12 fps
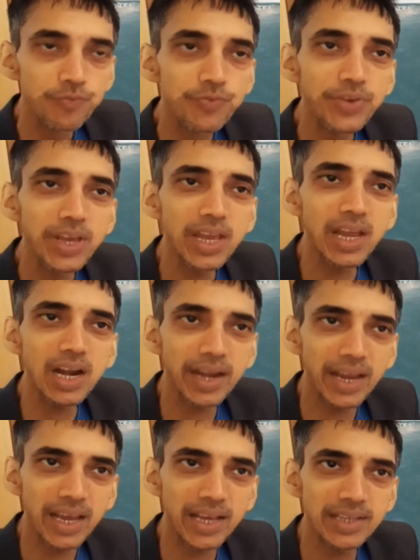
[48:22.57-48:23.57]
Field
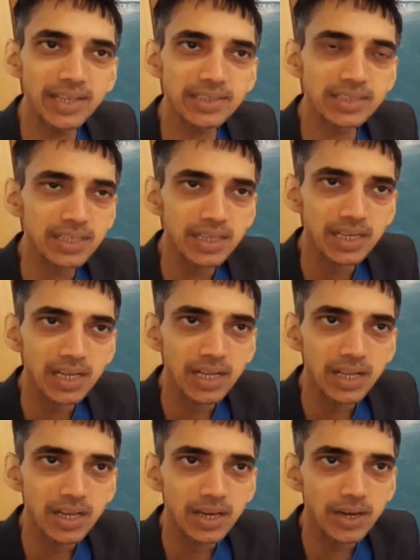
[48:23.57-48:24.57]
is
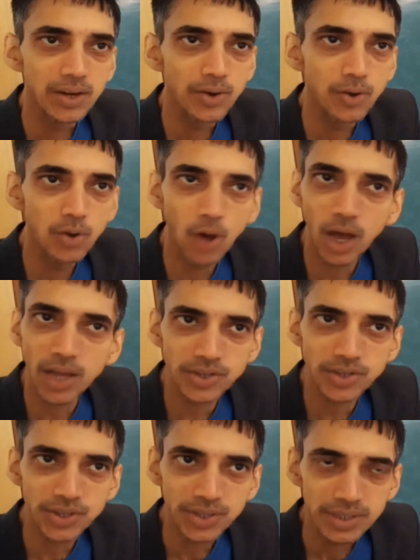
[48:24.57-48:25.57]

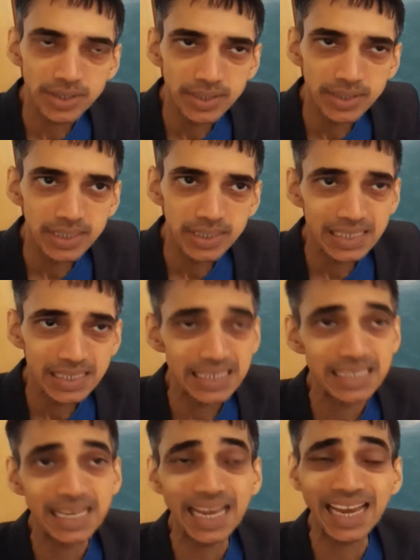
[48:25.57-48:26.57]
not
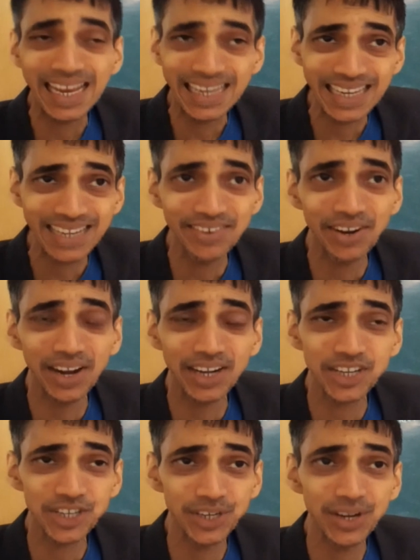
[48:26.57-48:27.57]
in any
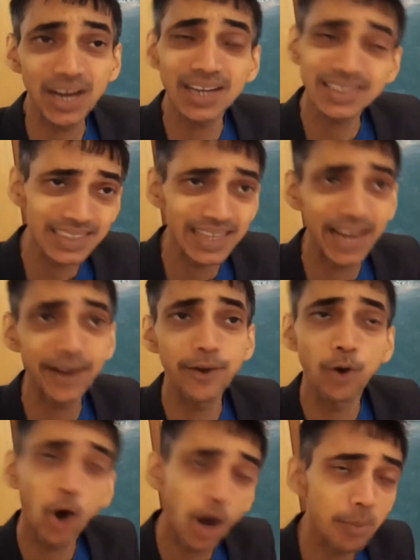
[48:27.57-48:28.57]
direction other
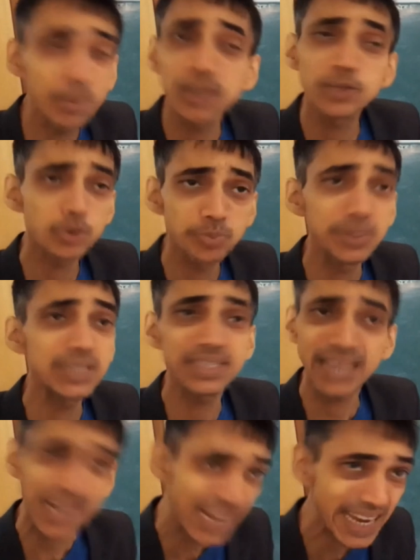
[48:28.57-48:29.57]
than normal to be
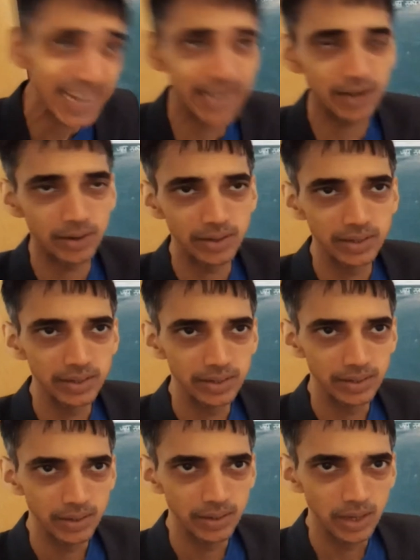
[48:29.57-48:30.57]
taken.
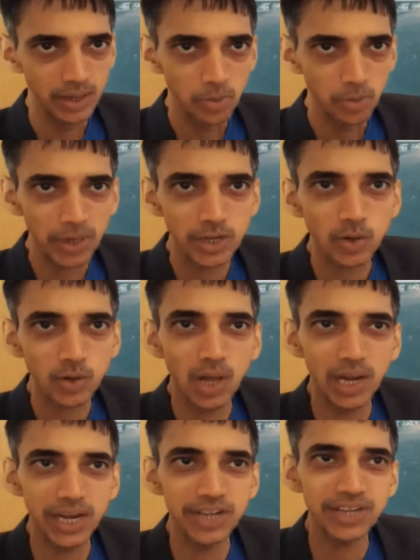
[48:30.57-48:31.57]

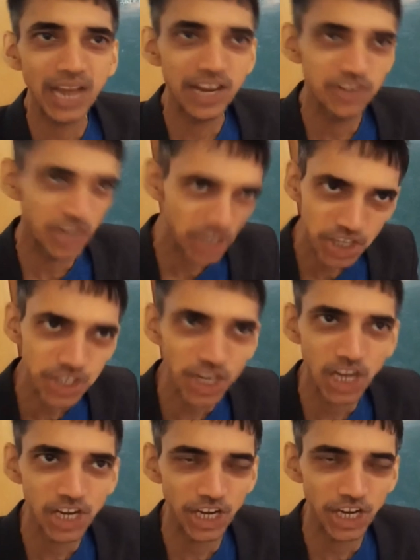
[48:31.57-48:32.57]
Particularly in
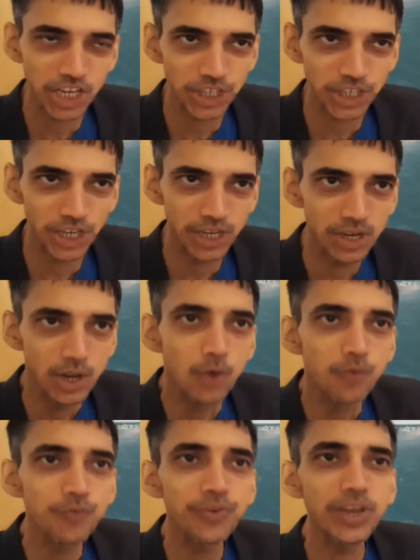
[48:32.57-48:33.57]
tangential direction,
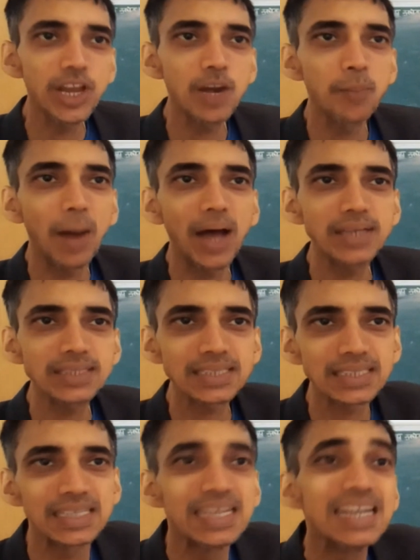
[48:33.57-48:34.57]
field
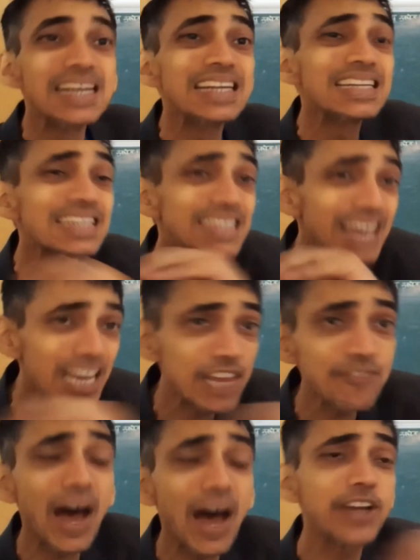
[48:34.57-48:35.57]
must
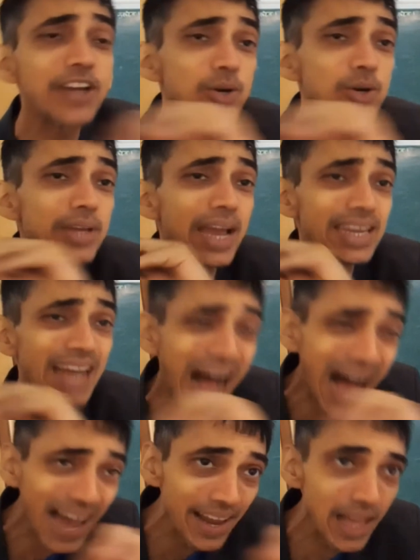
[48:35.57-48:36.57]
nullify, should get
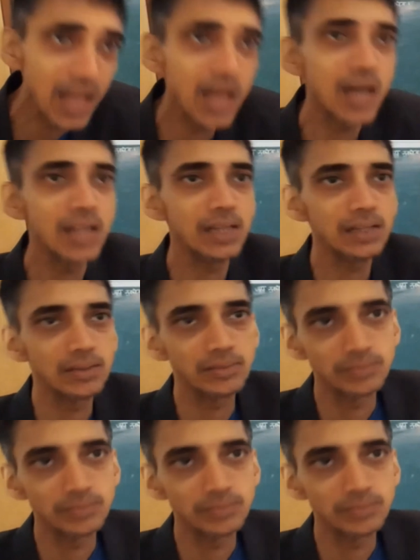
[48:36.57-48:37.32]
annulled.